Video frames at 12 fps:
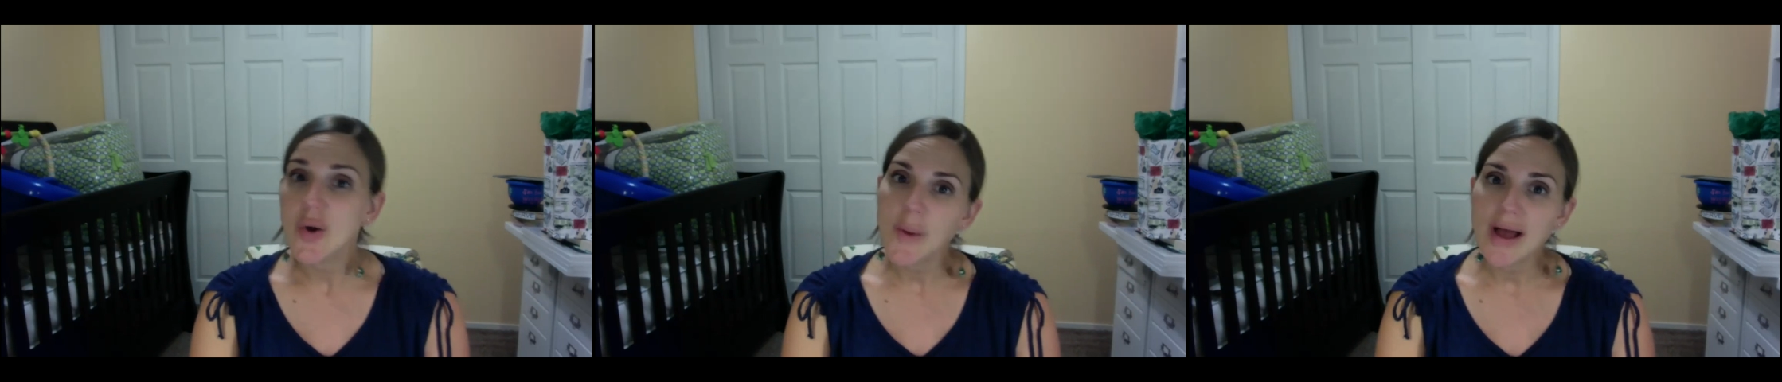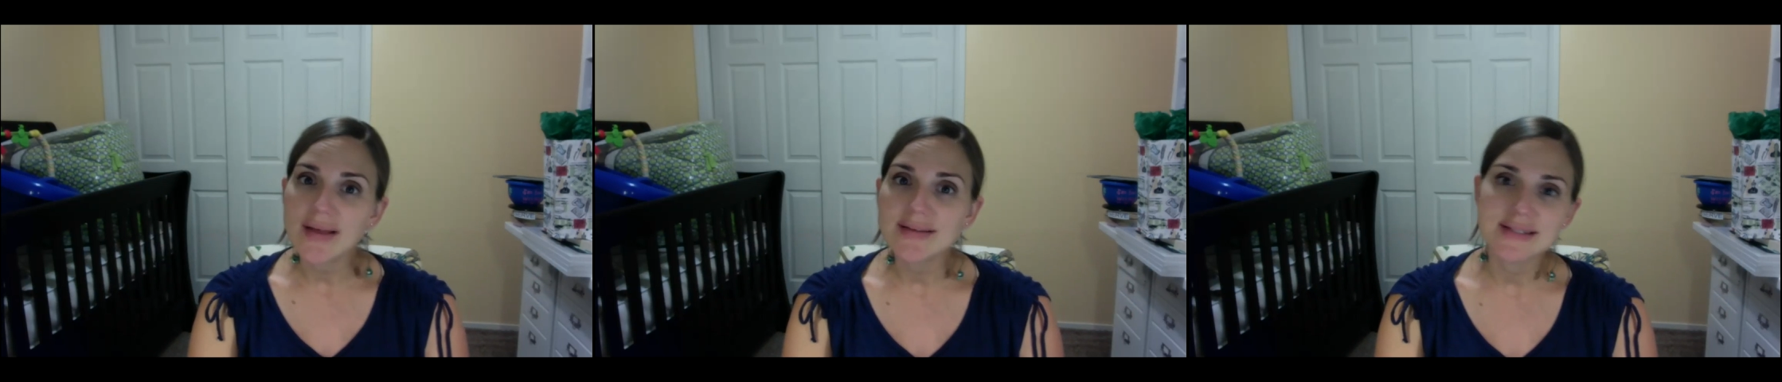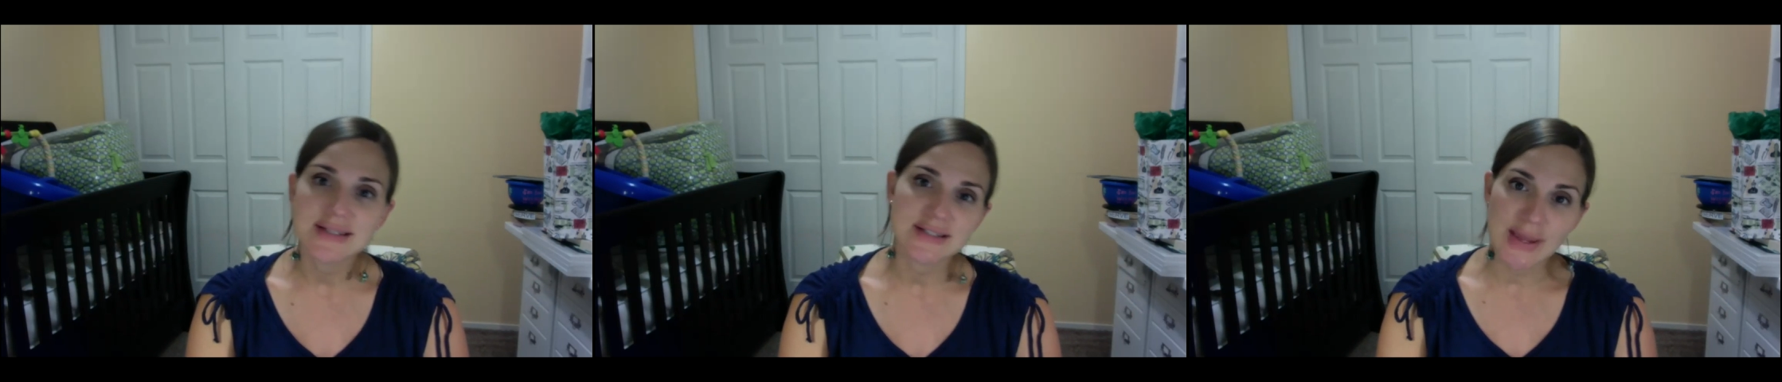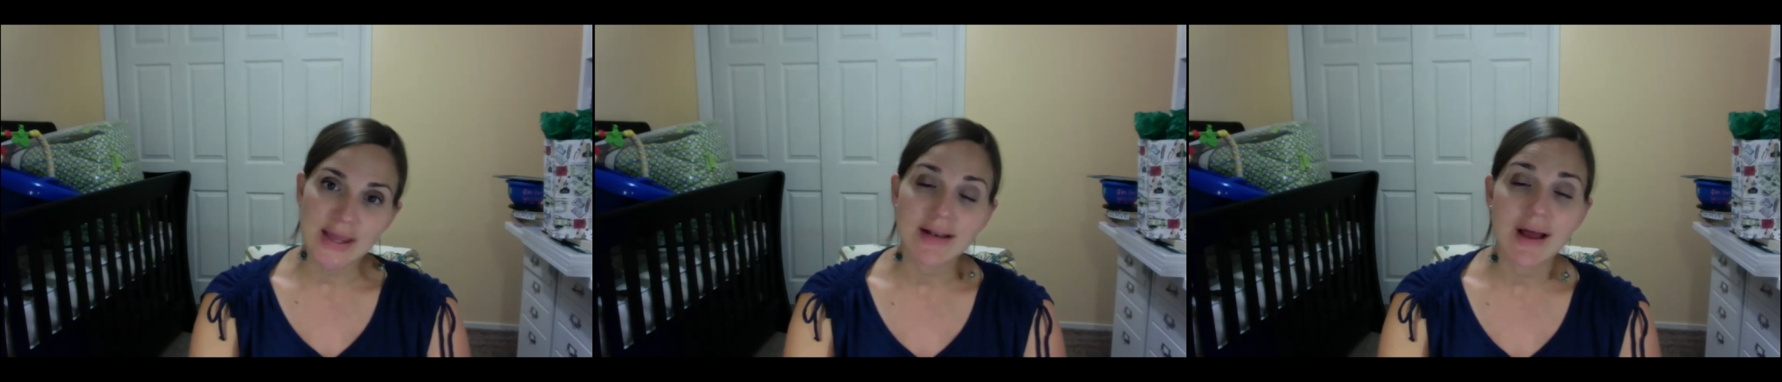well, it's this
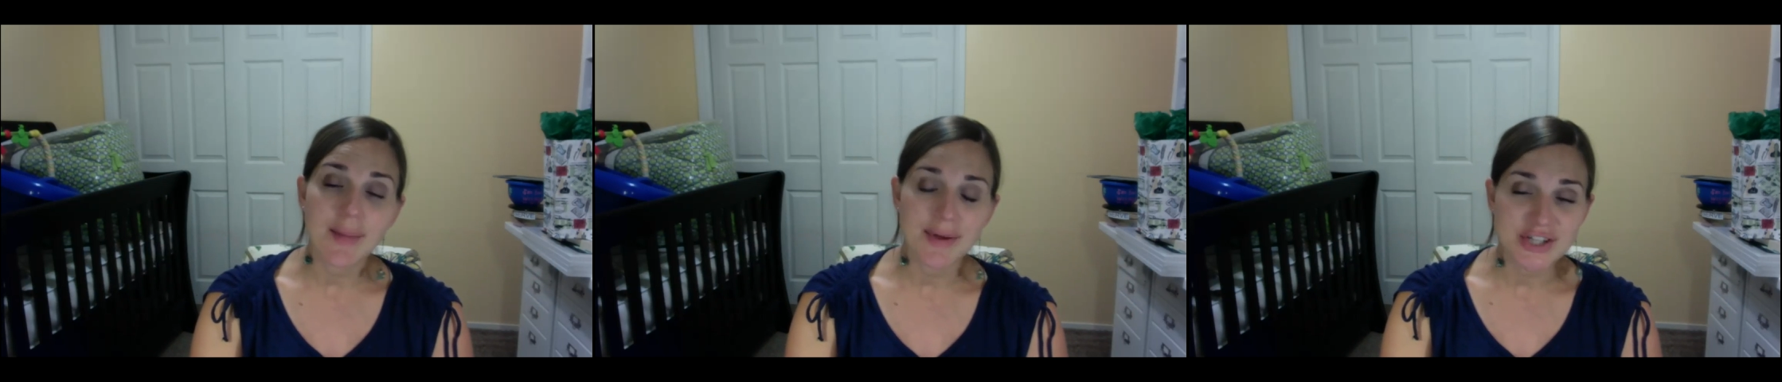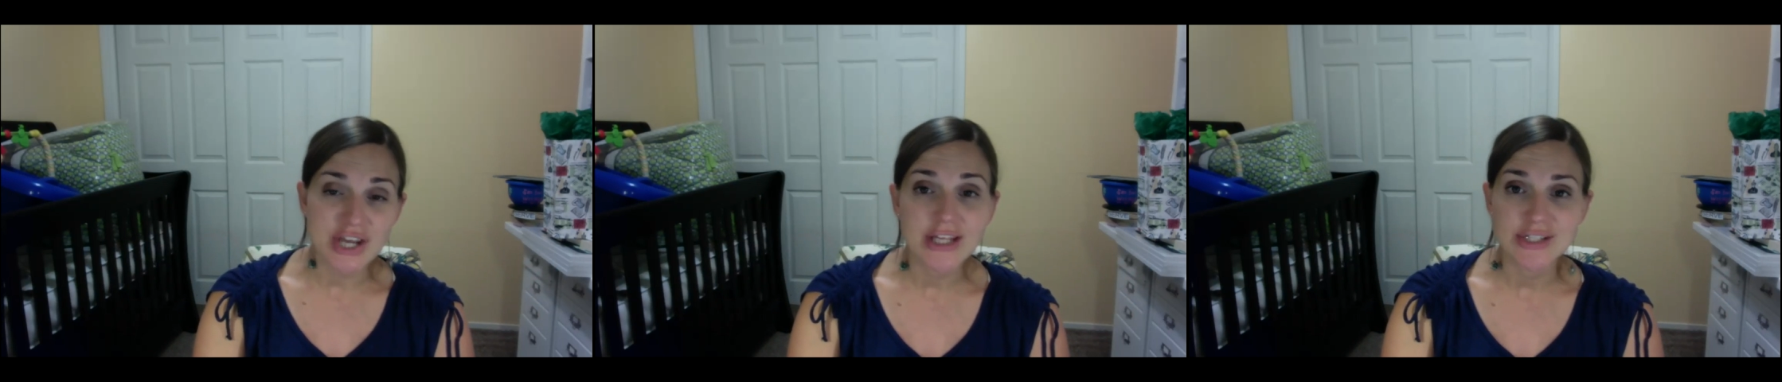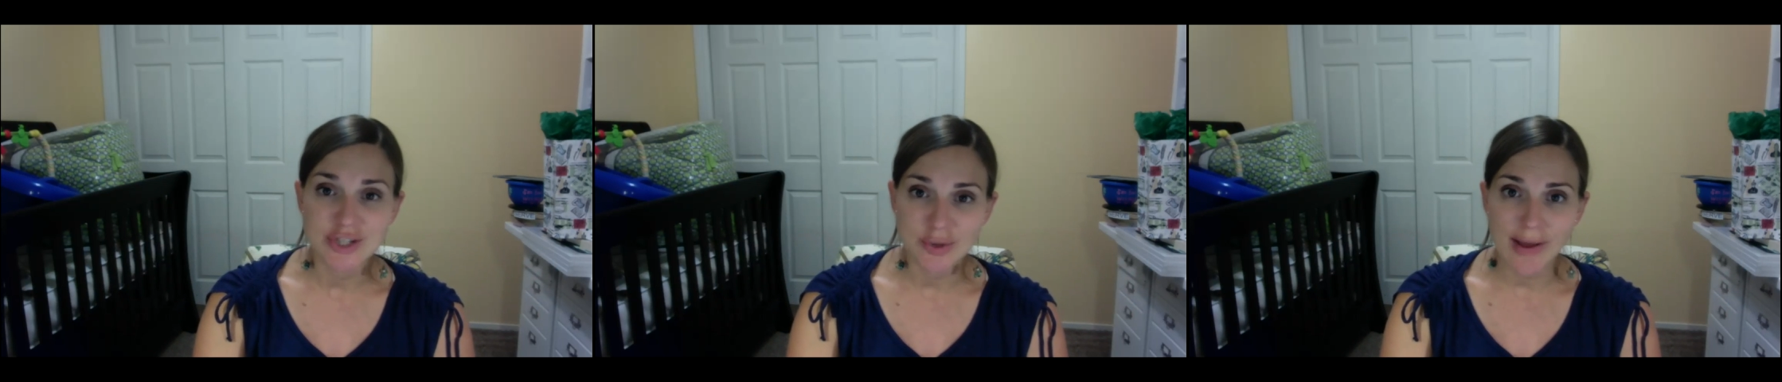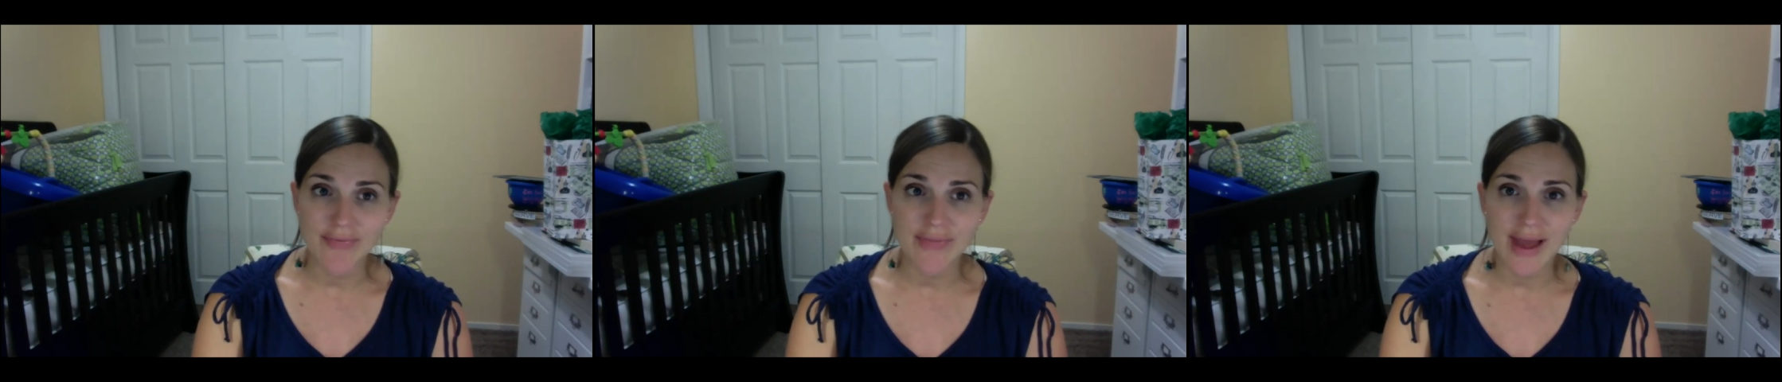week. Not much I can do
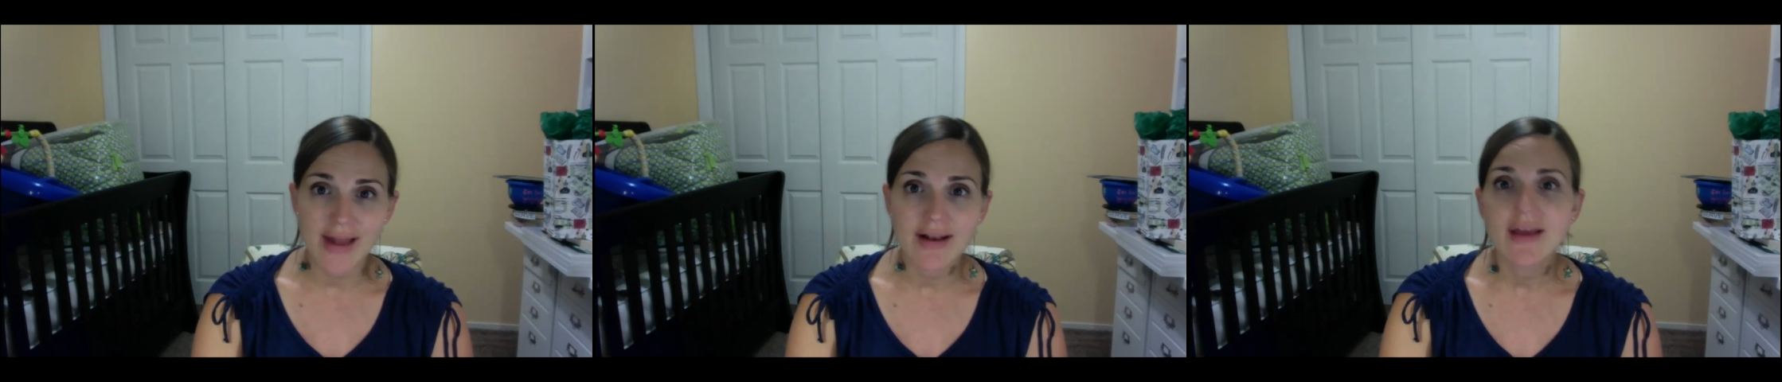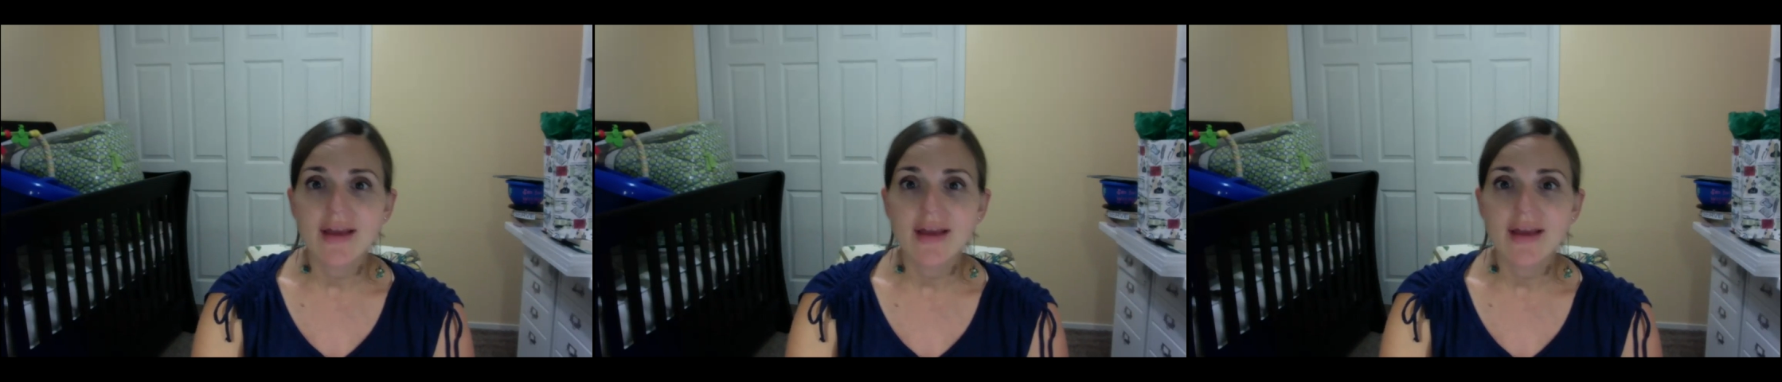about that.